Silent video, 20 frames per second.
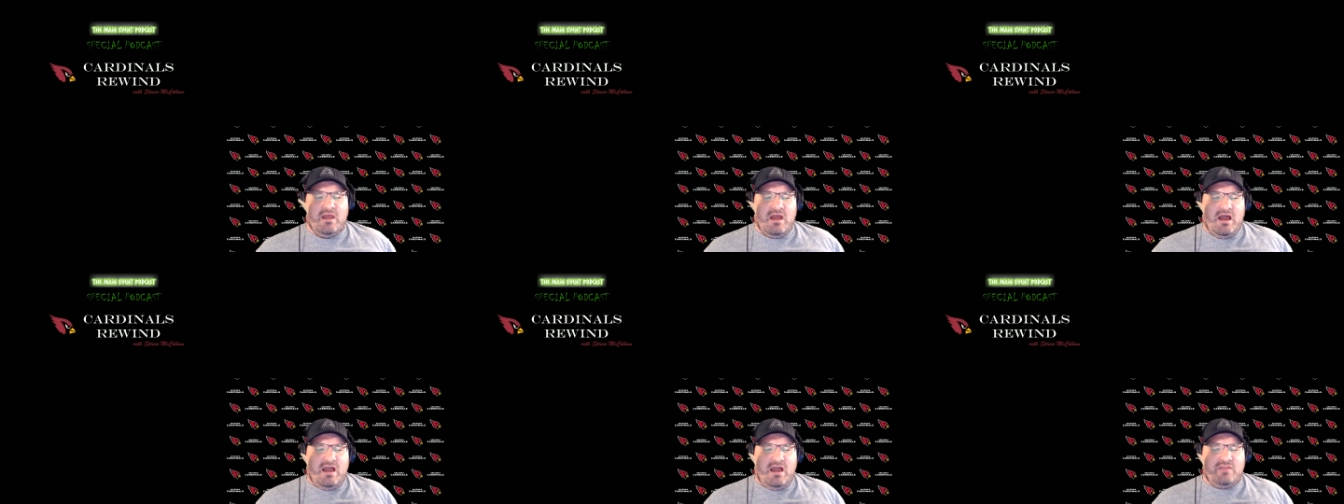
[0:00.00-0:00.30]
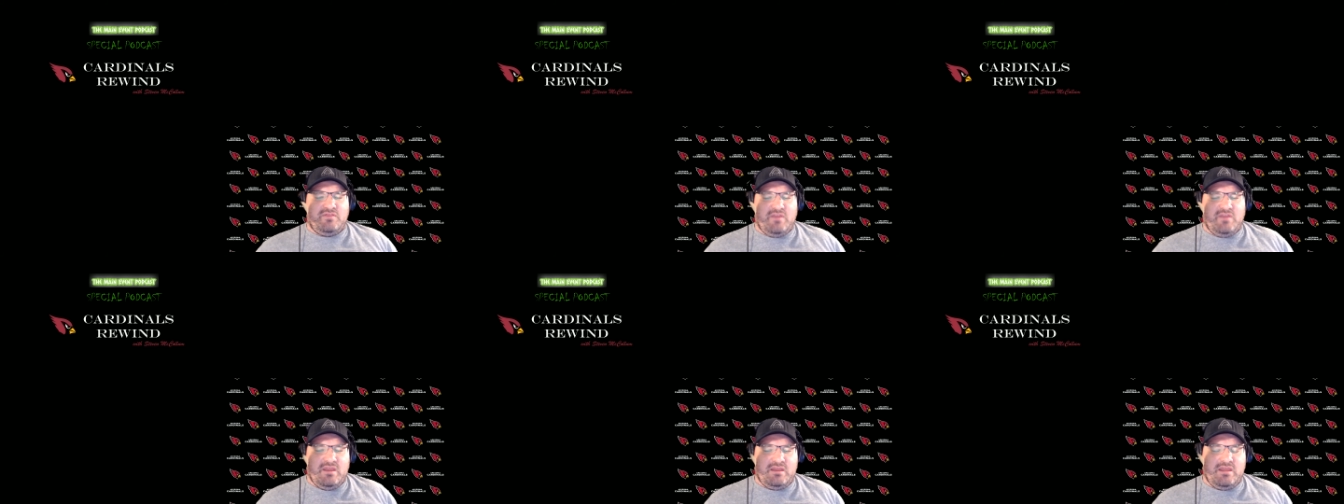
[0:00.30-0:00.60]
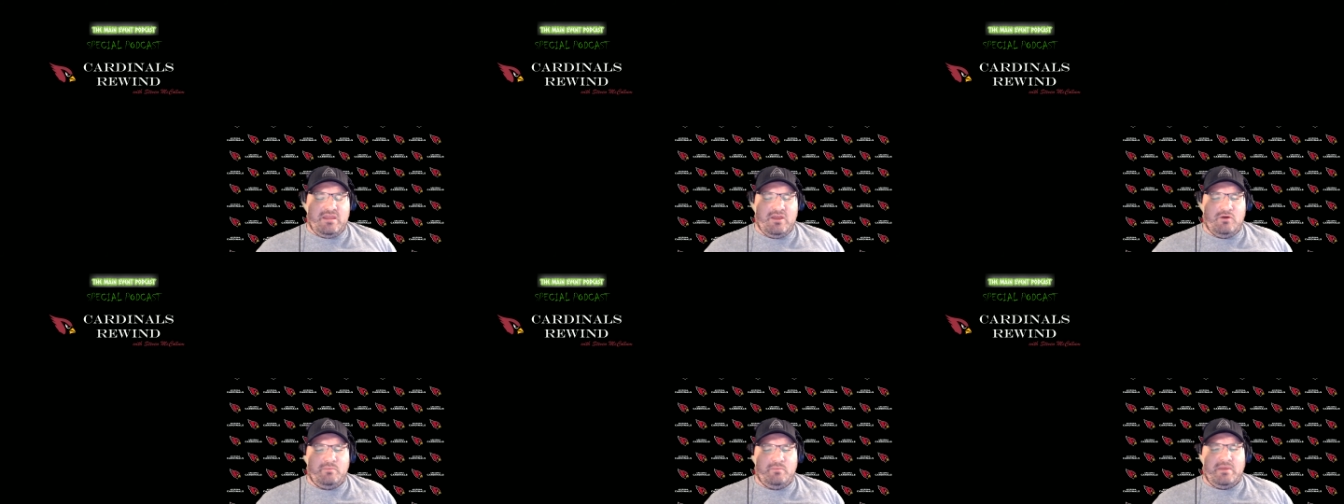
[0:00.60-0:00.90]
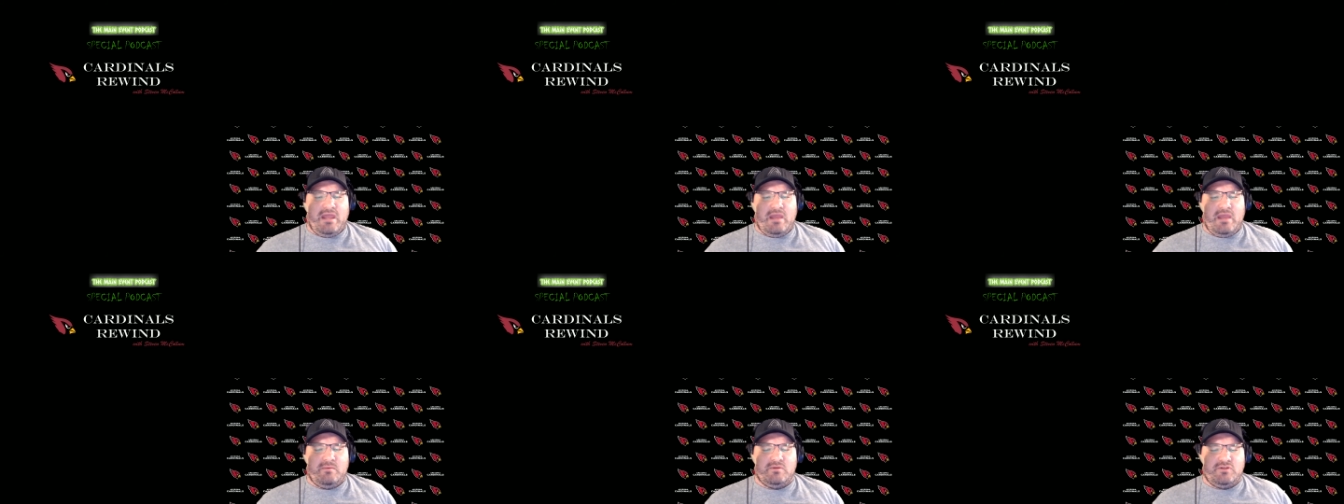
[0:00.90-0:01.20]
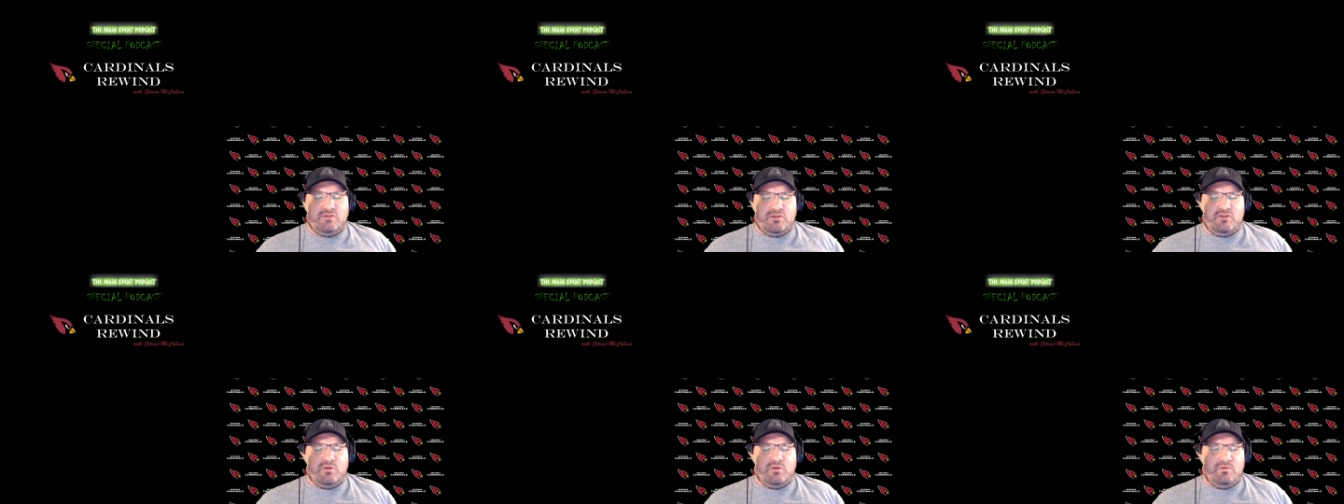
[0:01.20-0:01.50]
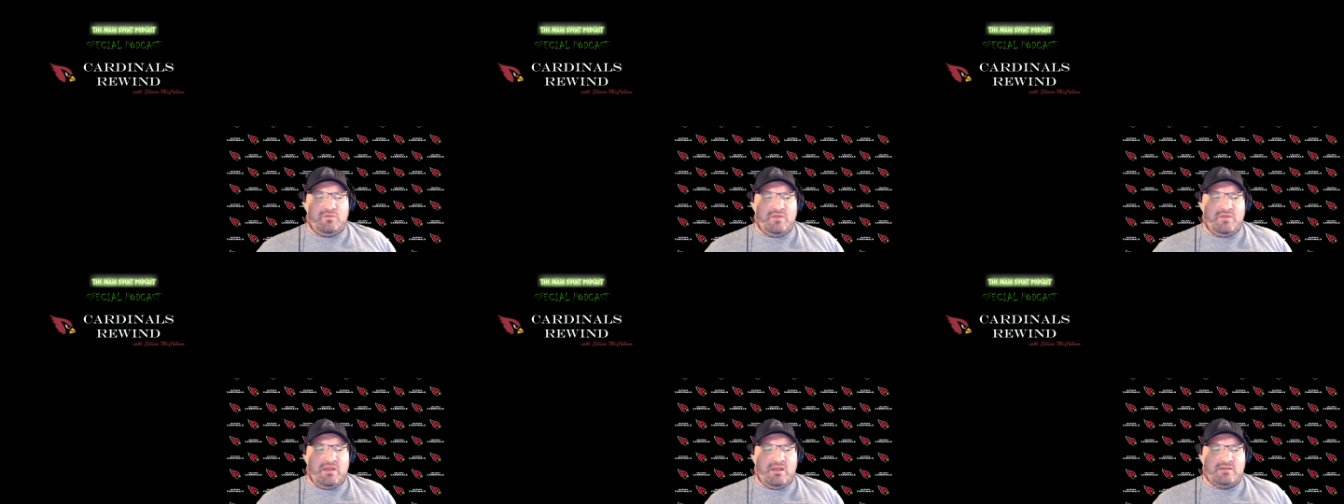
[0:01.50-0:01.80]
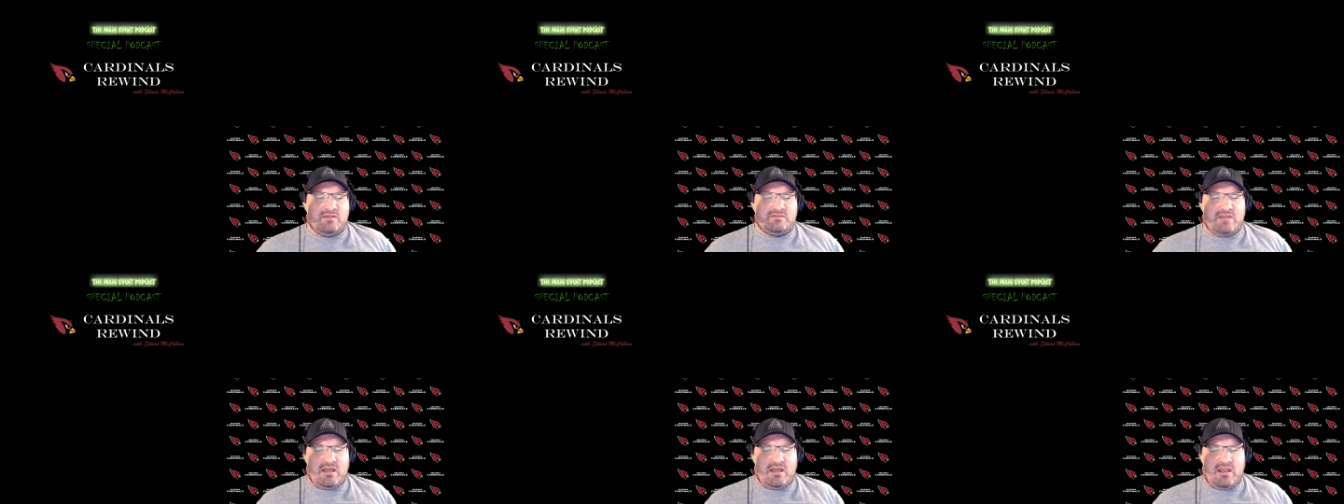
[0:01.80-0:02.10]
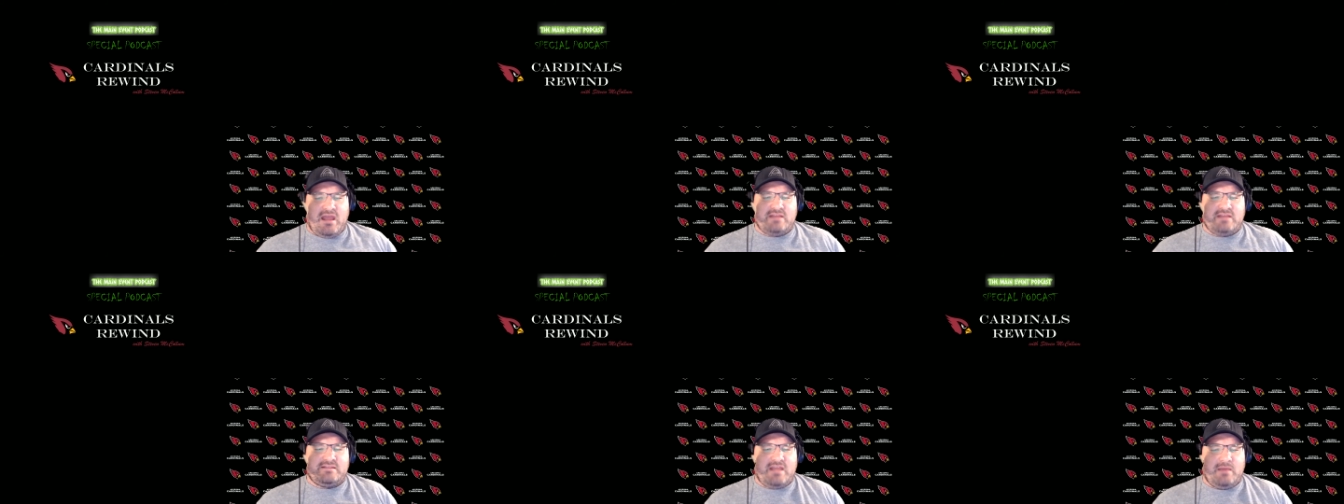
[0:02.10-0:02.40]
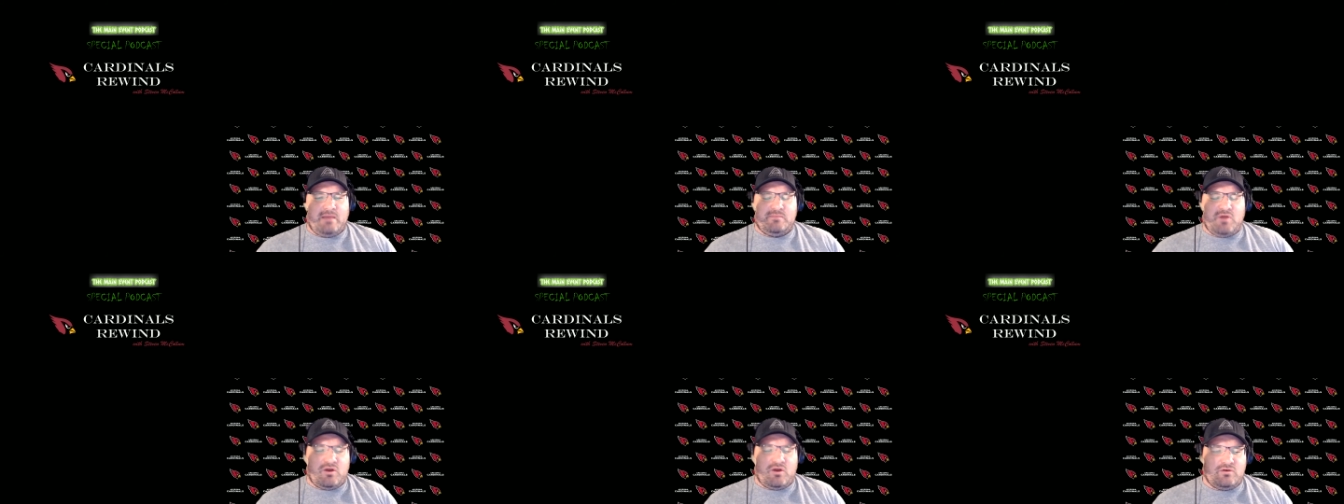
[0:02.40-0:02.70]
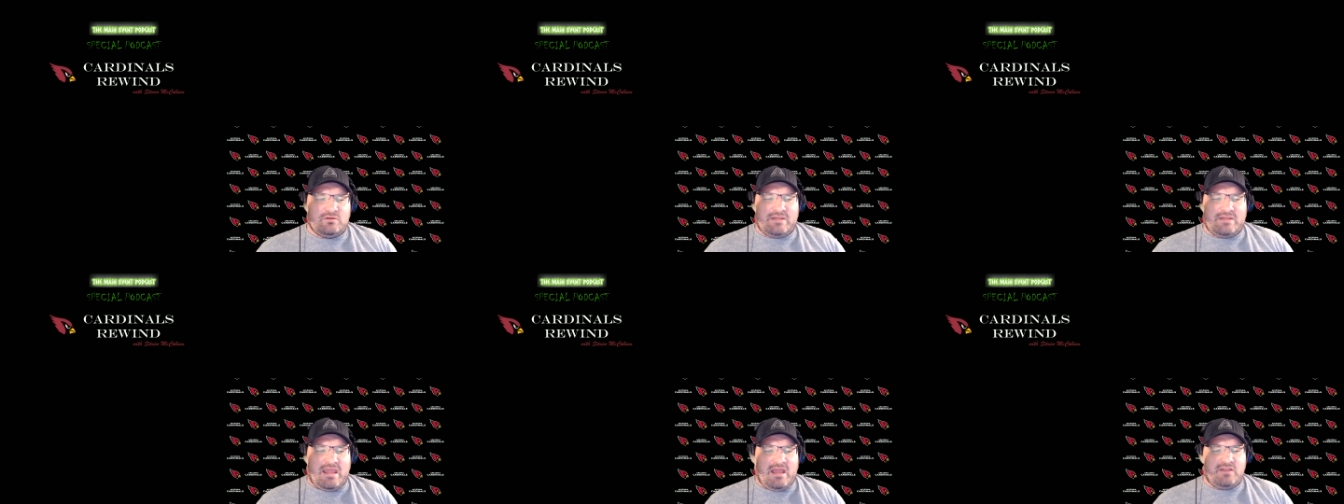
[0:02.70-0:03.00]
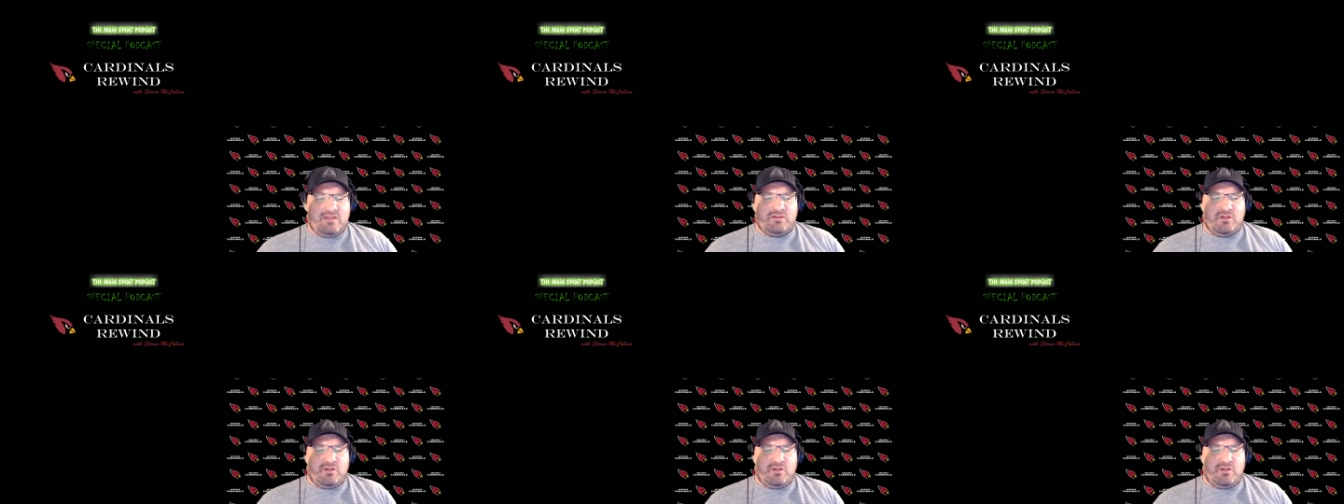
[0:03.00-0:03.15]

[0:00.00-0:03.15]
I think he'll be able to do things that Sam Darnold can't